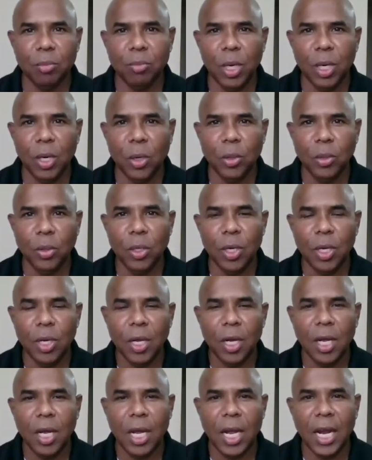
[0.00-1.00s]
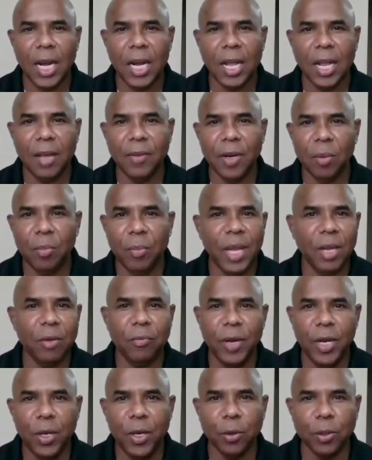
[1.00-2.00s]
below, and I will make
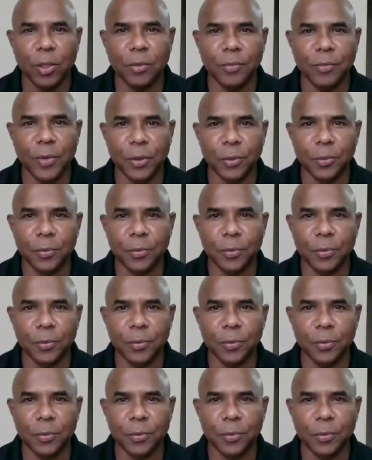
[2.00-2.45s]
videos for you.